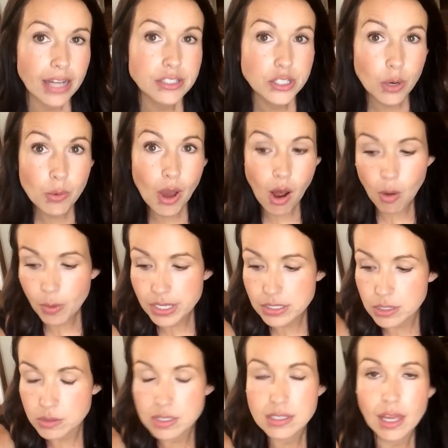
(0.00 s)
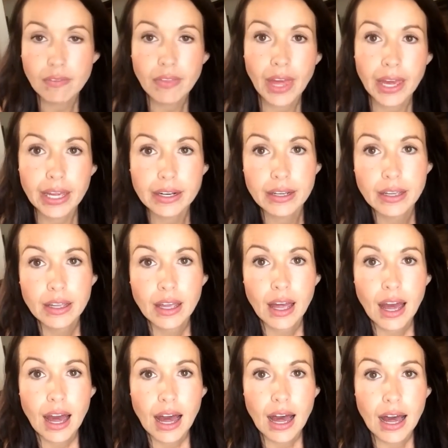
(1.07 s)
I don't always use Sonlight.
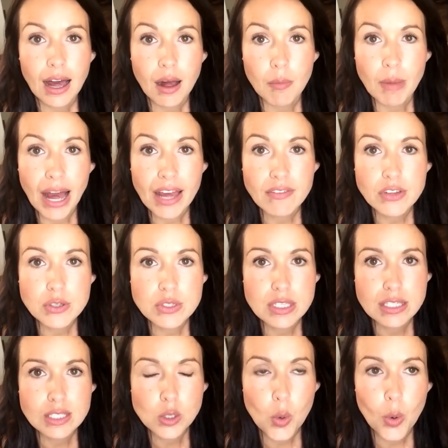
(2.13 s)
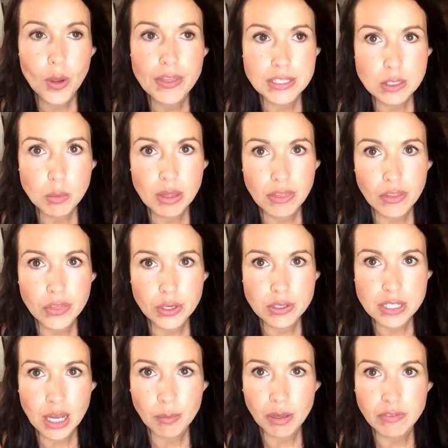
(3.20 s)
I've used this core. This will be the
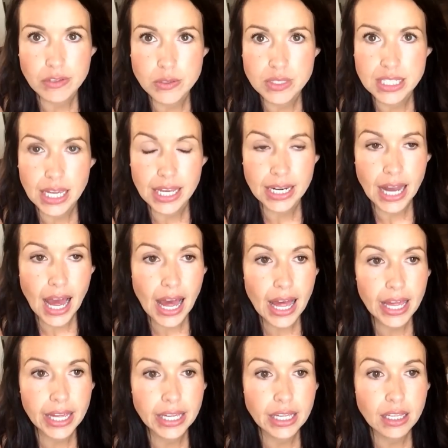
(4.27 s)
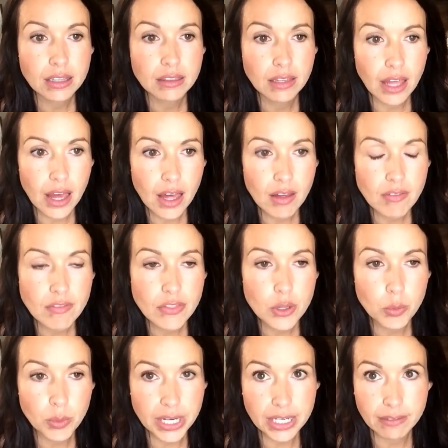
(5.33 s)
3rd time I've used it, and I love
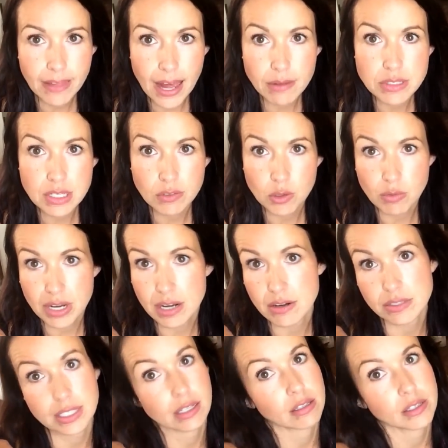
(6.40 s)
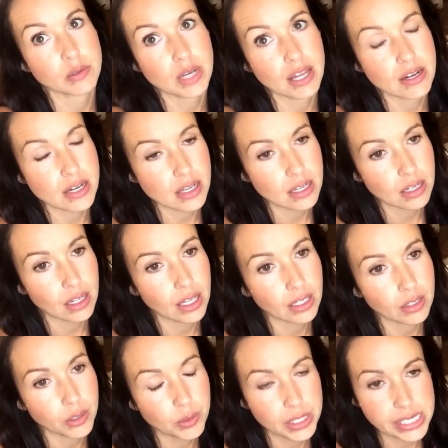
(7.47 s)
the read alouds and the readers
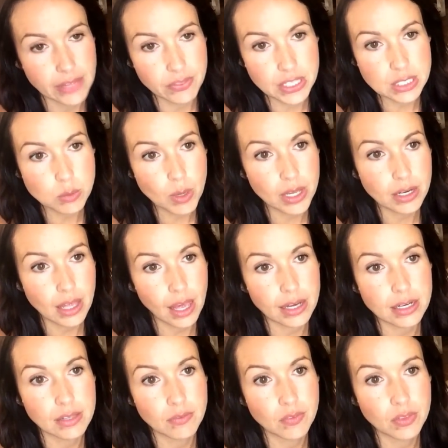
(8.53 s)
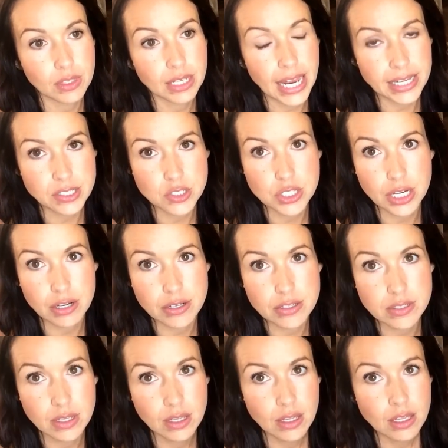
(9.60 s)
included in this one and in next
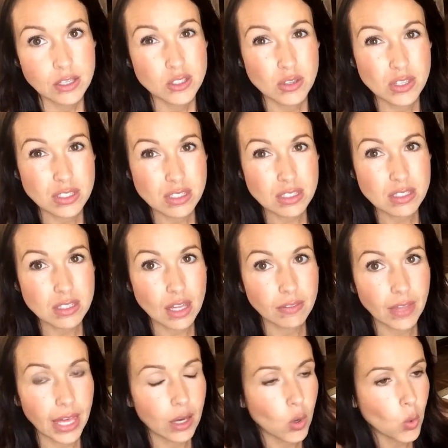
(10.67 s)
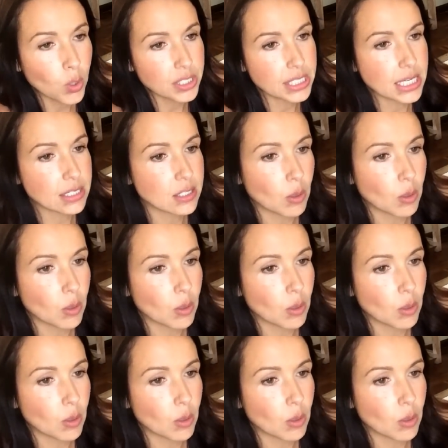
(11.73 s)
year's. So this is Sonlight Core D.